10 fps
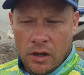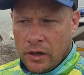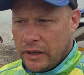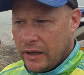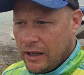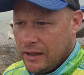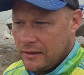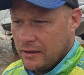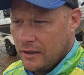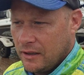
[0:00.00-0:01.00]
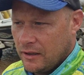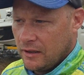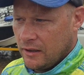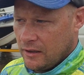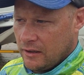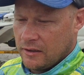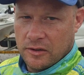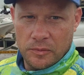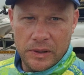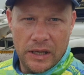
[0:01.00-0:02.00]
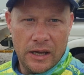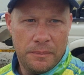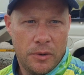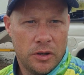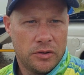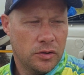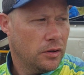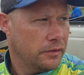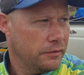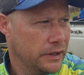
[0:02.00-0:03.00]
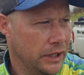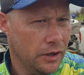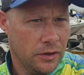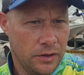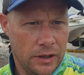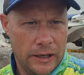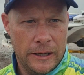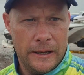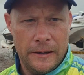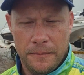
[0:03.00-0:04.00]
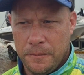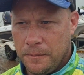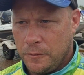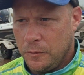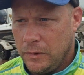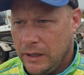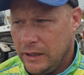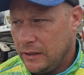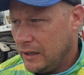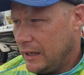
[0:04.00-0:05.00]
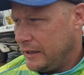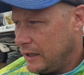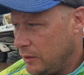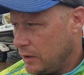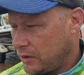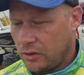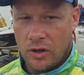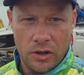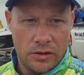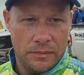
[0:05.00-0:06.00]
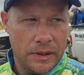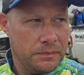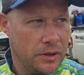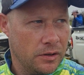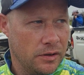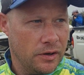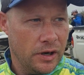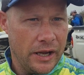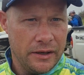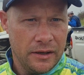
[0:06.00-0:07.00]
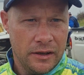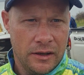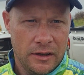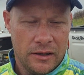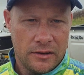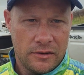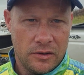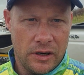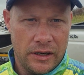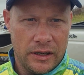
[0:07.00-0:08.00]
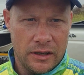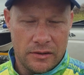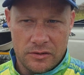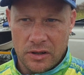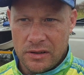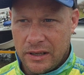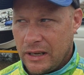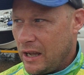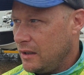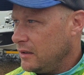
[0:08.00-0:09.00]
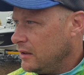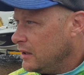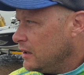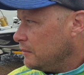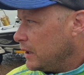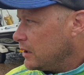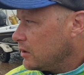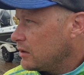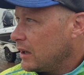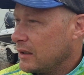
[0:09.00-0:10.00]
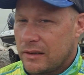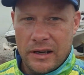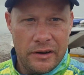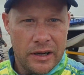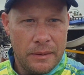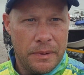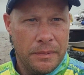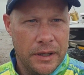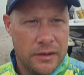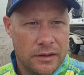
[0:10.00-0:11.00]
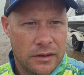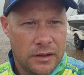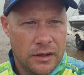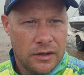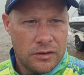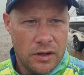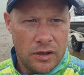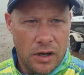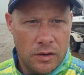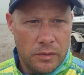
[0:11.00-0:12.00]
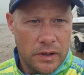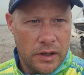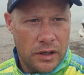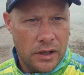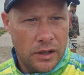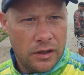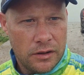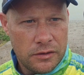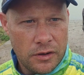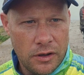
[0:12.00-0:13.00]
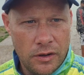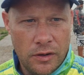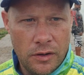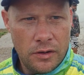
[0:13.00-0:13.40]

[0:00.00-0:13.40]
Okay guys, this will be part 2 of the video. We delayed our start a bit because of the rain. It's still raining, it's drizzling now, but it looks like it's clearing up a bit. So yeah, we're gonna throw